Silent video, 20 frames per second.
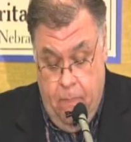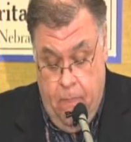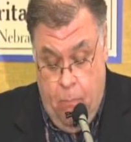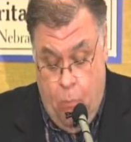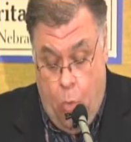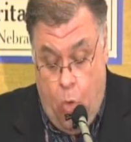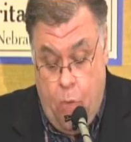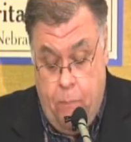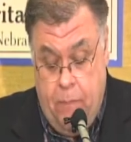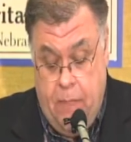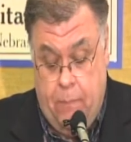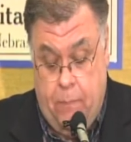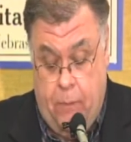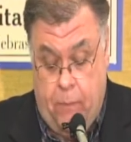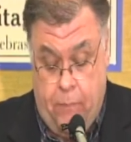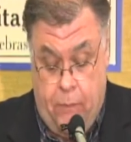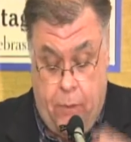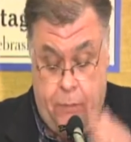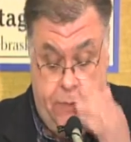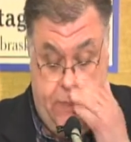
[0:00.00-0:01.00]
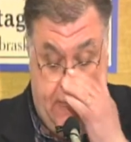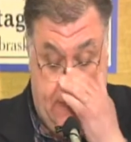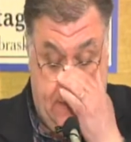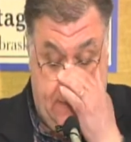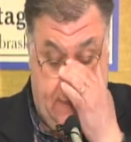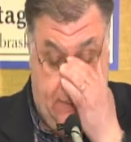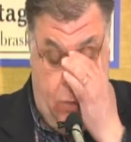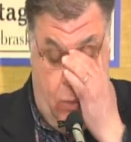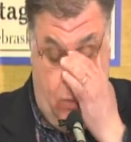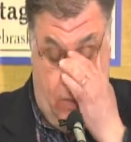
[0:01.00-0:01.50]
More people
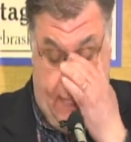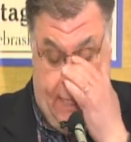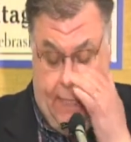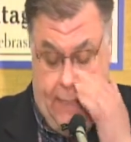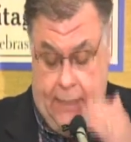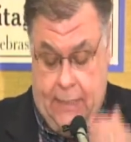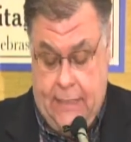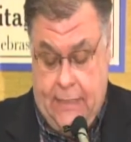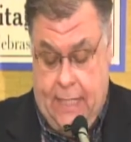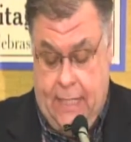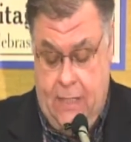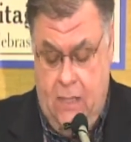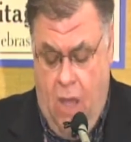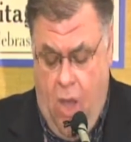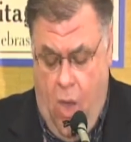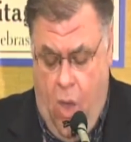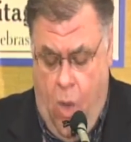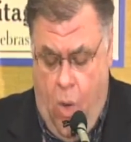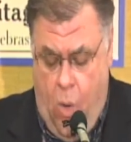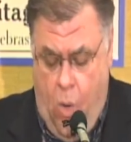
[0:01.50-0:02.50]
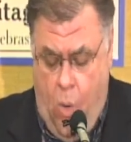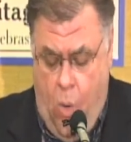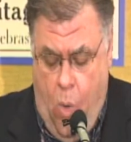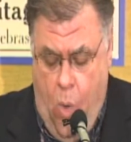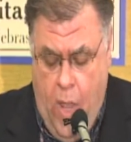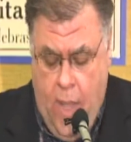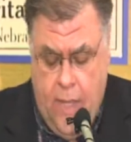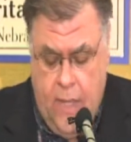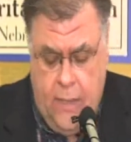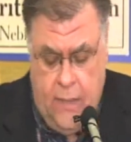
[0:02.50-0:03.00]
protested quietly, saying,
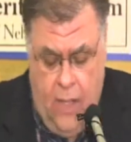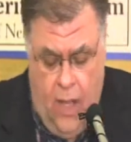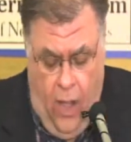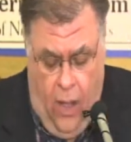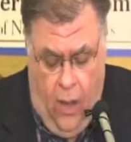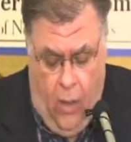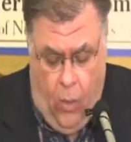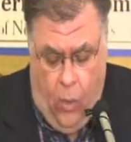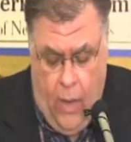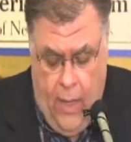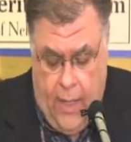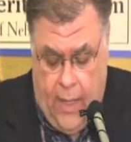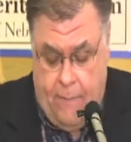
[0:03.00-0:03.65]
"No, no."